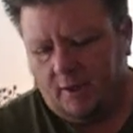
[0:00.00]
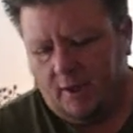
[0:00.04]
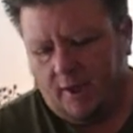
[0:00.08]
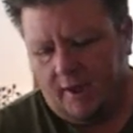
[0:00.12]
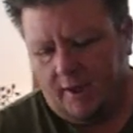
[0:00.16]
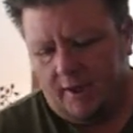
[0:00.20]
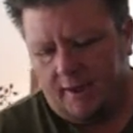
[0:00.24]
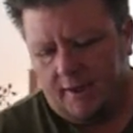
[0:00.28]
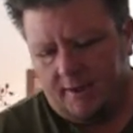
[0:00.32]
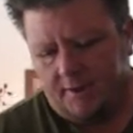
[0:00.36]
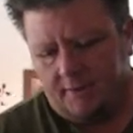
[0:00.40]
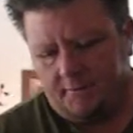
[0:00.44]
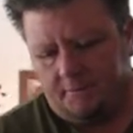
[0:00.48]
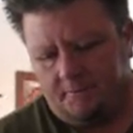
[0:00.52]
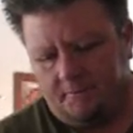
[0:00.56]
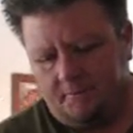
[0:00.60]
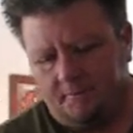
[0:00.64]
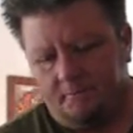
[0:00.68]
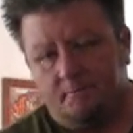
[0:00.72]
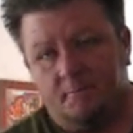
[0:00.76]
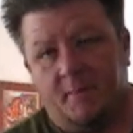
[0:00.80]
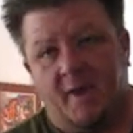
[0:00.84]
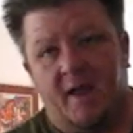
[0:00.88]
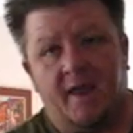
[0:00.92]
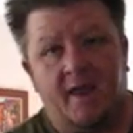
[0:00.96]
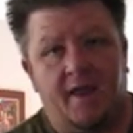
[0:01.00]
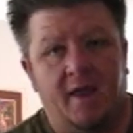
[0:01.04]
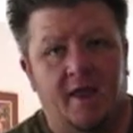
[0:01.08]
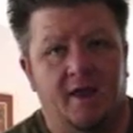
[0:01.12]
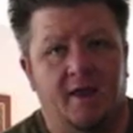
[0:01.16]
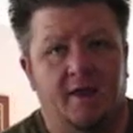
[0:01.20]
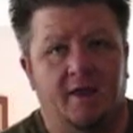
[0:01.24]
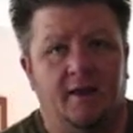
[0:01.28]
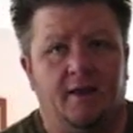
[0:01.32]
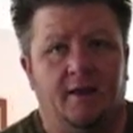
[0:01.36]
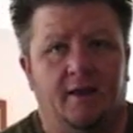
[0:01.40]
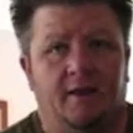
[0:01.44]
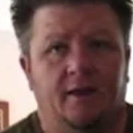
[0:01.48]
My
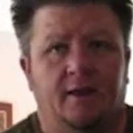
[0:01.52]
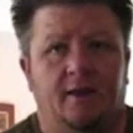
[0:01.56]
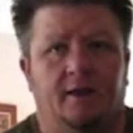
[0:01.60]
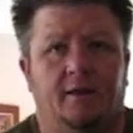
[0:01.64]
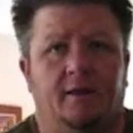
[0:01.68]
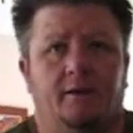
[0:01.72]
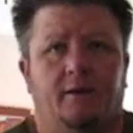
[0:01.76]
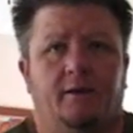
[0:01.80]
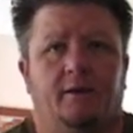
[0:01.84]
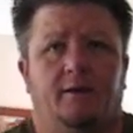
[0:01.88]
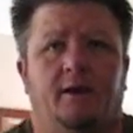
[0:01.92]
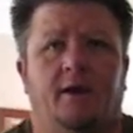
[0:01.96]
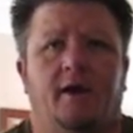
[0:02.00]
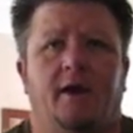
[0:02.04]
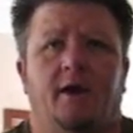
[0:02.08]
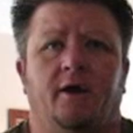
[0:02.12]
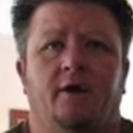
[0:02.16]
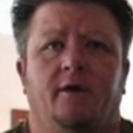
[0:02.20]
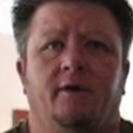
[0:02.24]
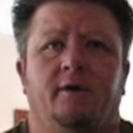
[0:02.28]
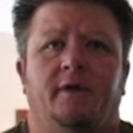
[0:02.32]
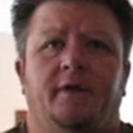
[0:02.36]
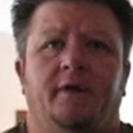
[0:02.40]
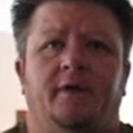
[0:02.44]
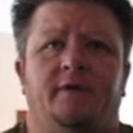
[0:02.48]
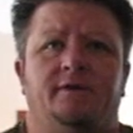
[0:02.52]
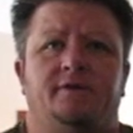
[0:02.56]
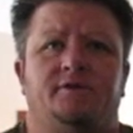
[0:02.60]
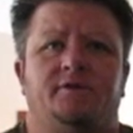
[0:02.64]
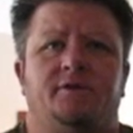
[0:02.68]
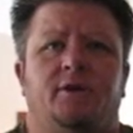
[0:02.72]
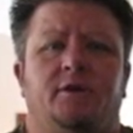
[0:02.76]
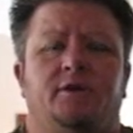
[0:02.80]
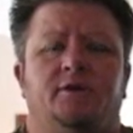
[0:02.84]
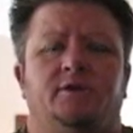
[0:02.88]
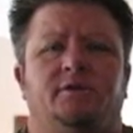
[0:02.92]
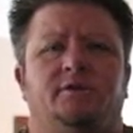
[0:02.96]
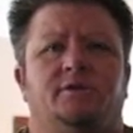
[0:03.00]
head hair is
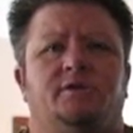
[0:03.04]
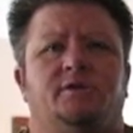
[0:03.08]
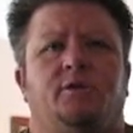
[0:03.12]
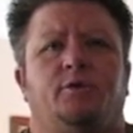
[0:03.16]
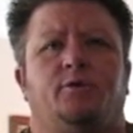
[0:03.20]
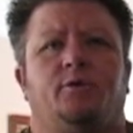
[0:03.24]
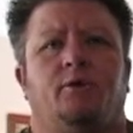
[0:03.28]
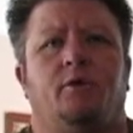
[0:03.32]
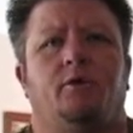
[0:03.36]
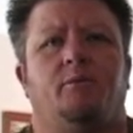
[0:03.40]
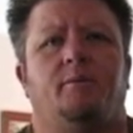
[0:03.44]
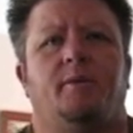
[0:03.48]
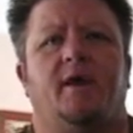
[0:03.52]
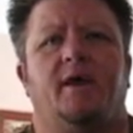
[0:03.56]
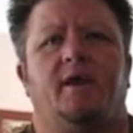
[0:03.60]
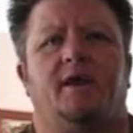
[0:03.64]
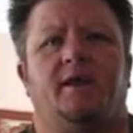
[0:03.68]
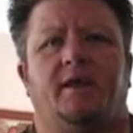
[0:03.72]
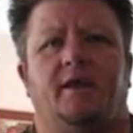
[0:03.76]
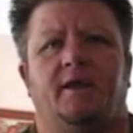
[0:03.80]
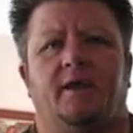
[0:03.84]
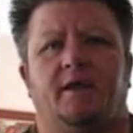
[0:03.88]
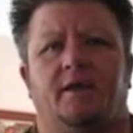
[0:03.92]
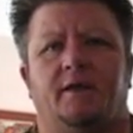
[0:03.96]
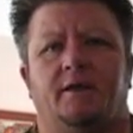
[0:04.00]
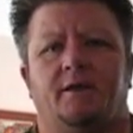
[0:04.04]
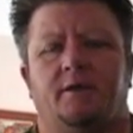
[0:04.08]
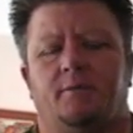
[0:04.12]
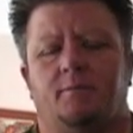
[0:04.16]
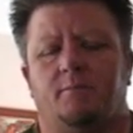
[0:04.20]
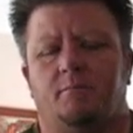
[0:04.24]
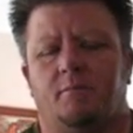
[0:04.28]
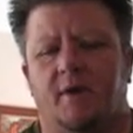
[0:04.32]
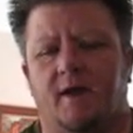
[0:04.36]
starting to grow back in.